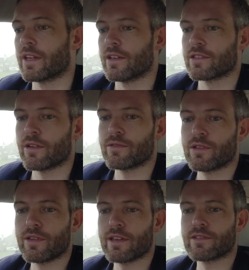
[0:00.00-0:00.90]
So
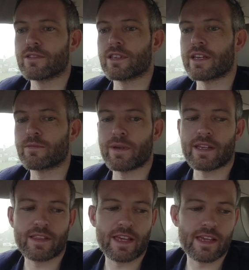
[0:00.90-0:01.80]
2006,
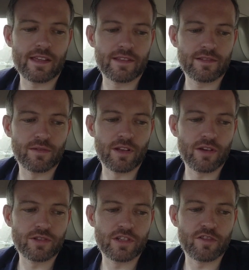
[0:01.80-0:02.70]
being the sort of
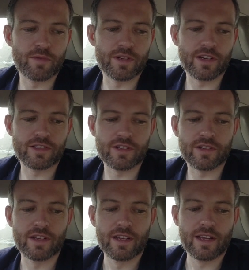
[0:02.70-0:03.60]
last year of production,